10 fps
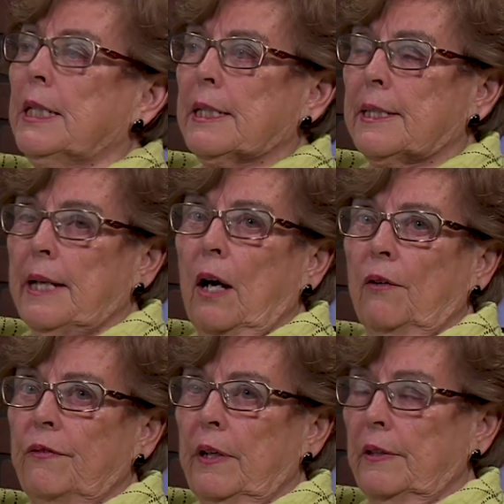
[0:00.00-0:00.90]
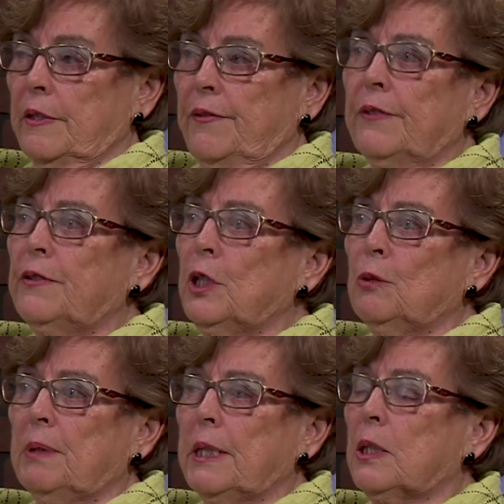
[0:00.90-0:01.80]
itself, it's
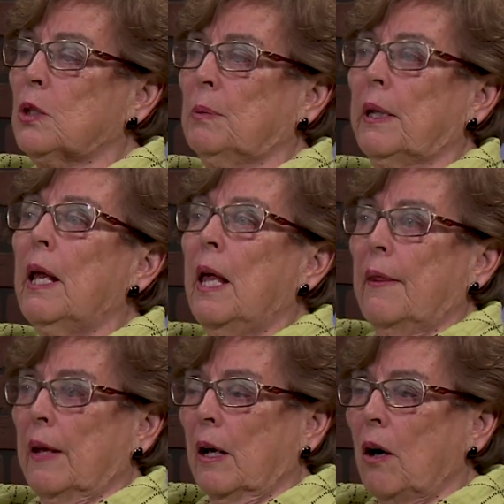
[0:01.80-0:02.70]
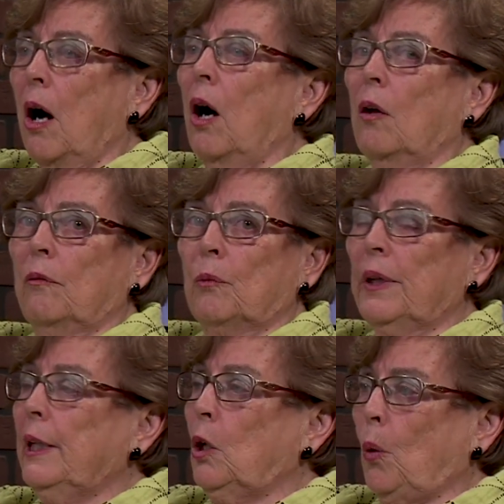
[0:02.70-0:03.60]
15 pieces, but they are all
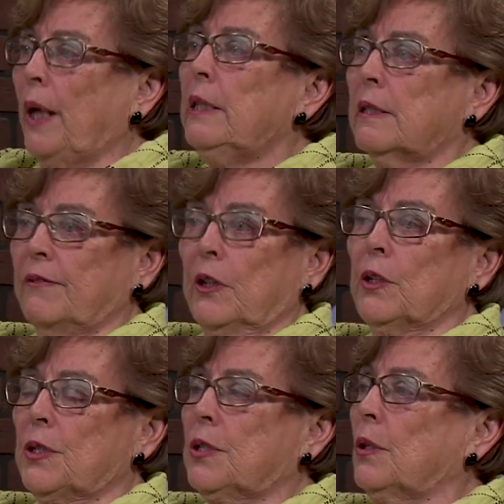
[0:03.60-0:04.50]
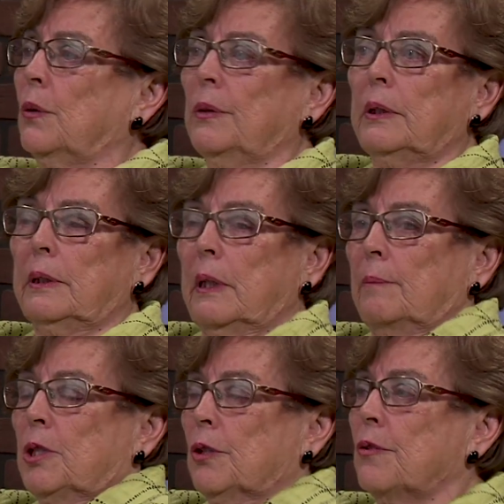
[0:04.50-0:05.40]
really quite diverse. So
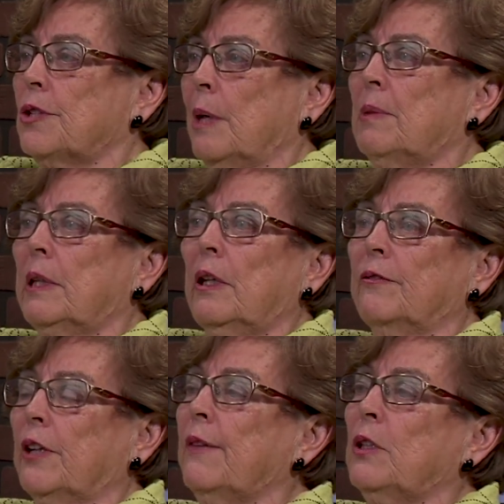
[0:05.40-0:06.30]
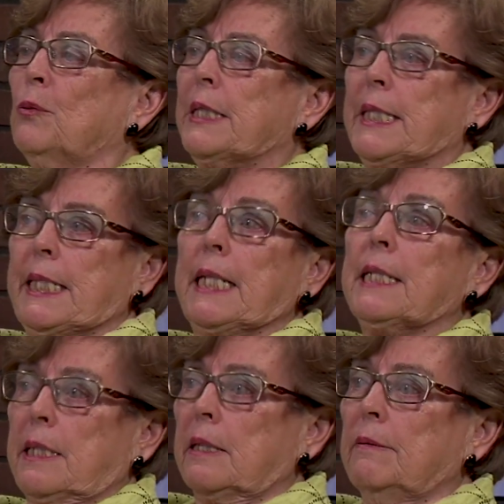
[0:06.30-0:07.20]
I'm sure there's something there for everyone's
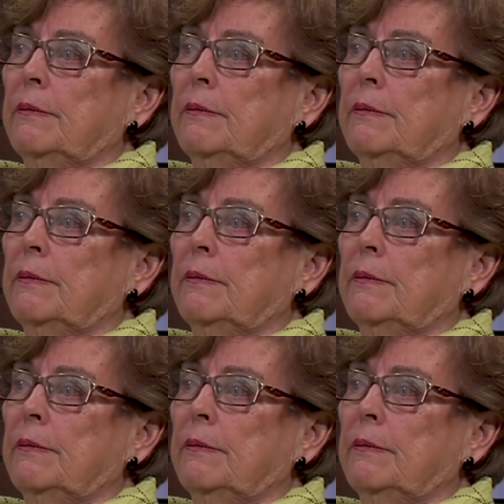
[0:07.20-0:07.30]
taste.